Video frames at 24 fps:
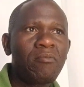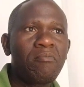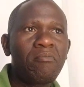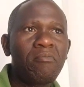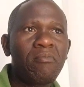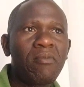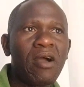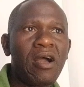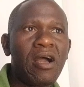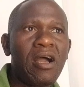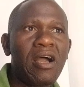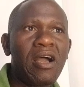
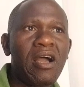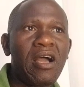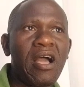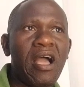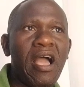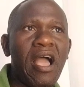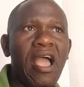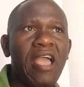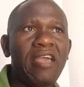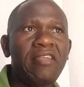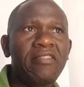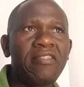But
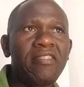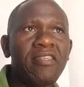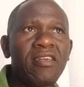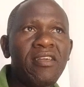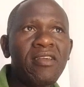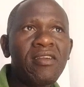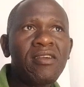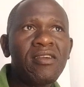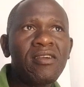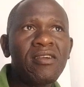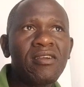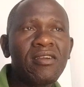I think
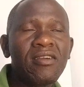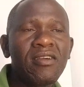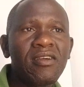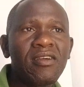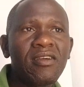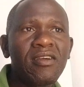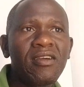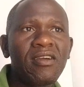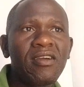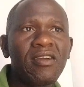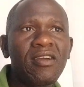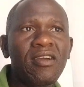
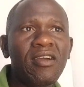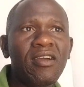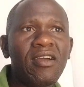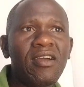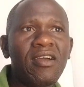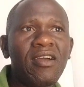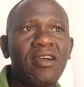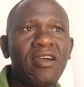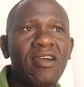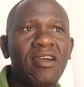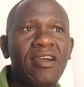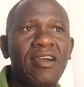
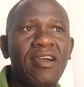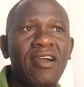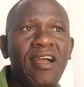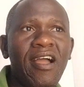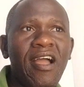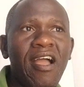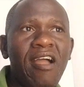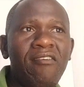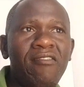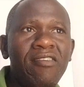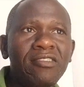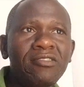
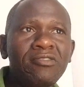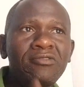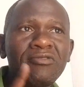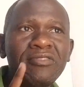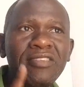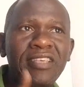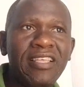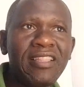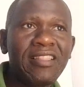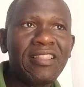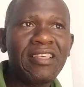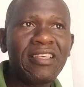I want to
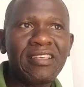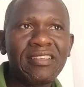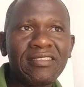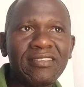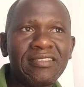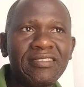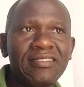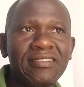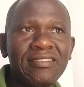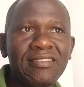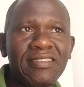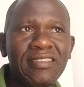say this:
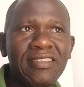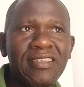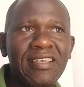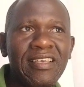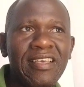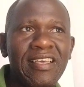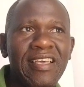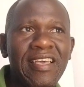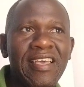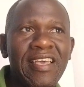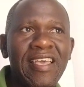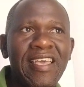
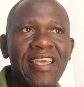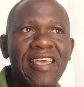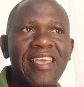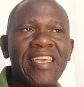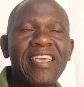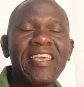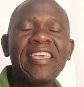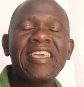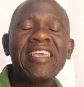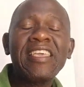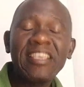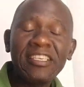
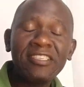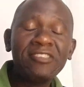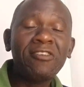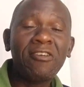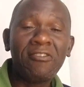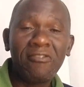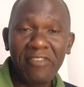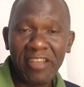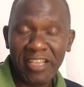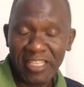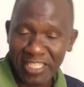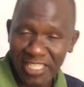he is
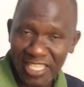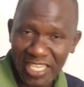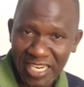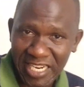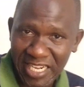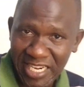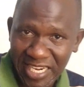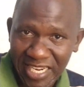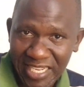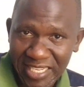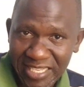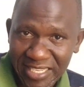over
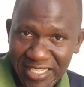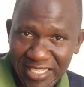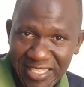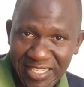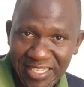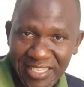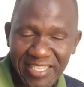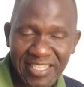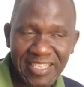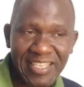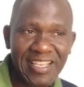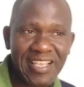generous,
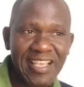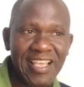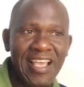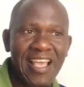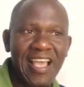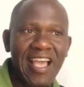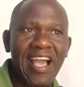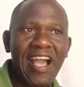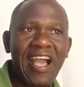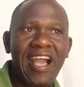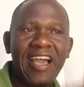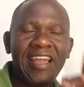
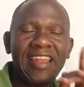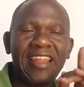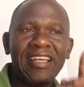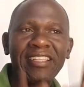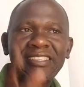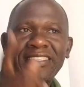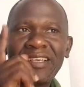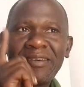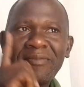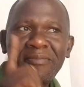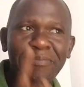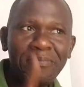and at
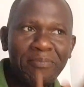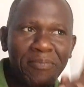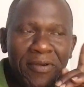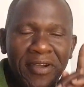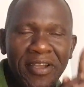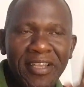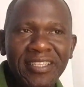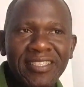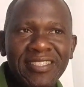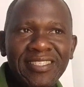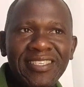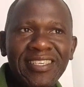some
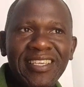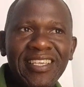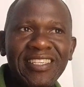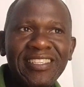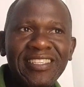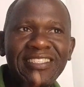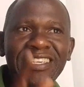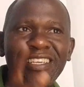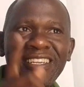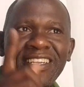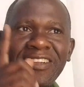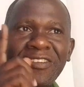point, his
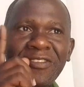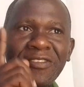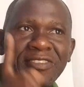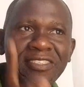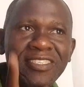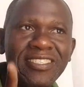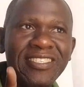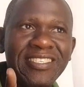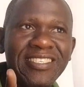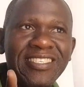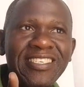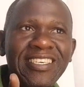
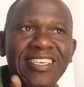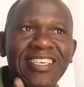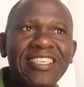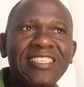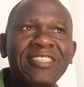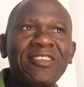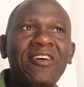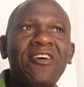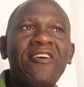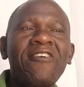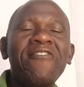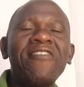
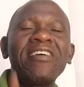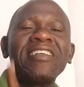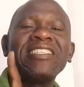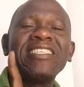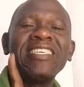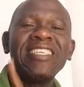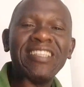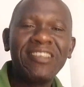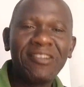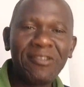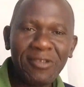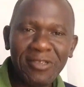over
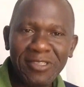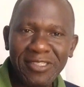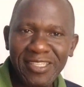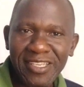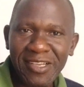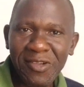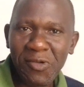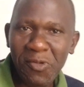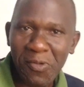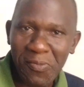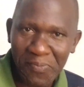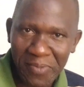generosity
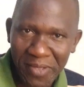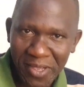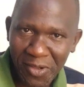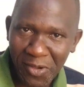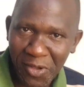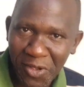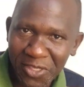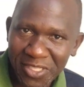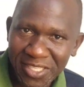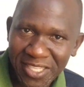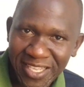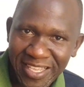could be
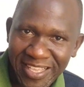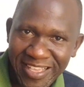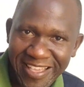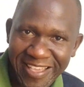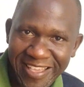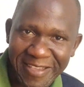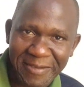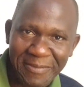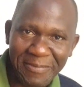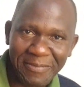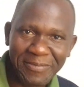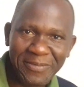costing
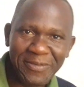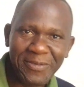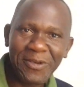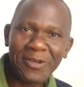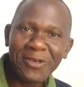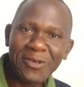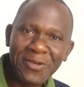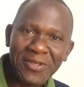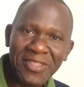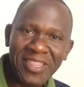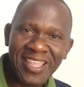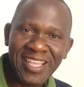him. What
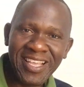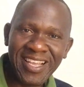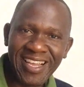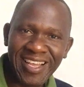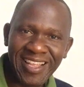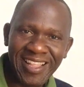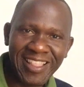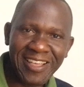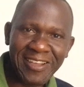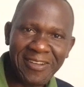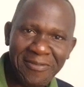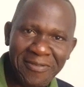do you think? Under
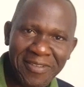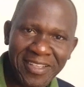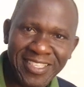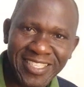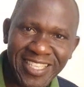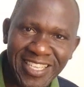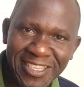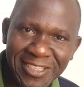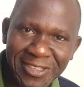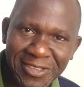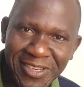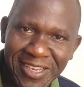the comment
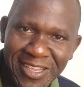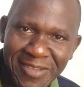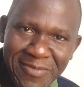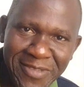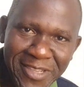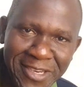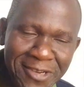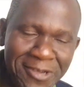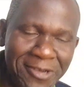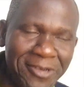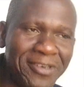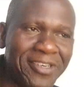section, let me
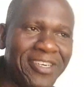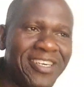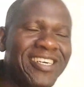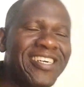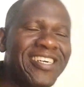know.